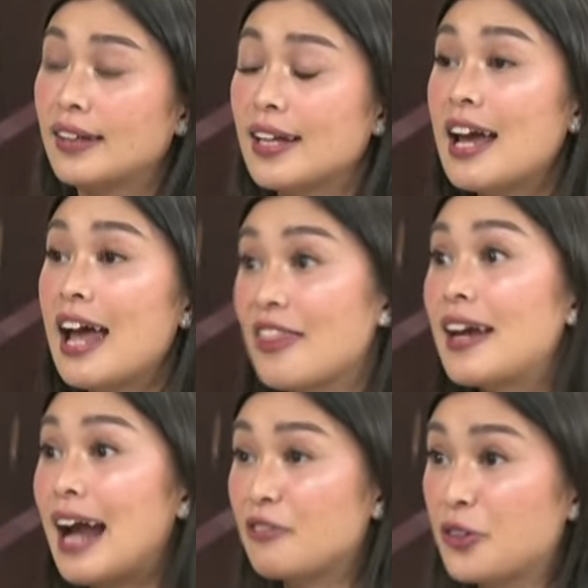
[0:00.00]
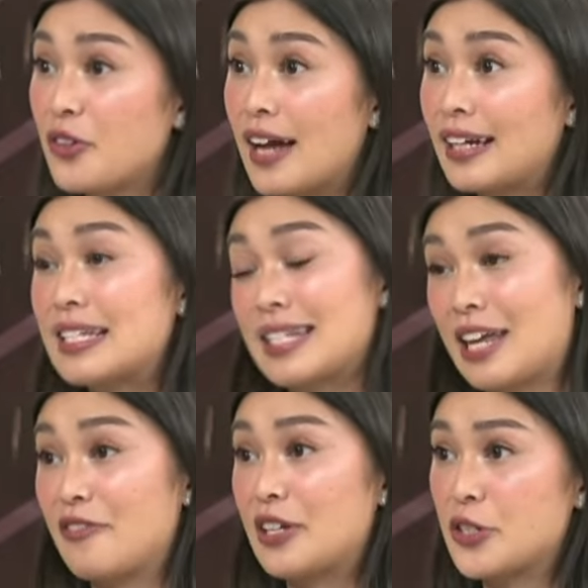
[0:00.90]
And then after that is
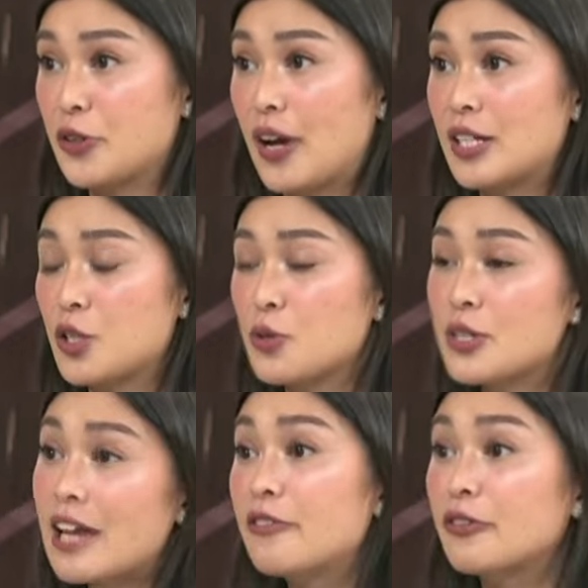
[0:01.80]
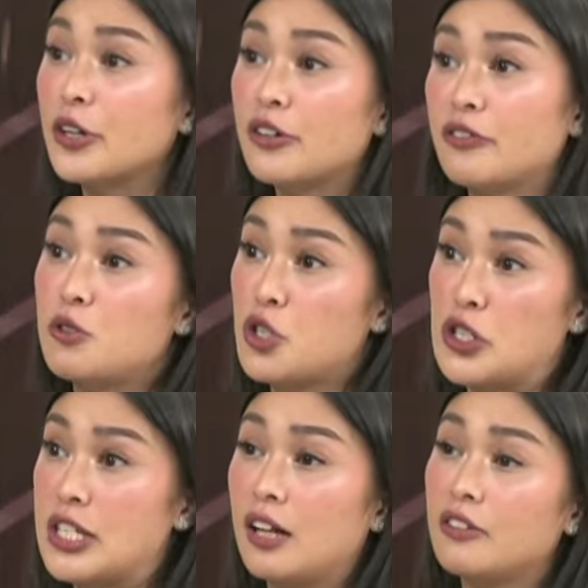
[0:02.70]
savings, right? So save for your future self.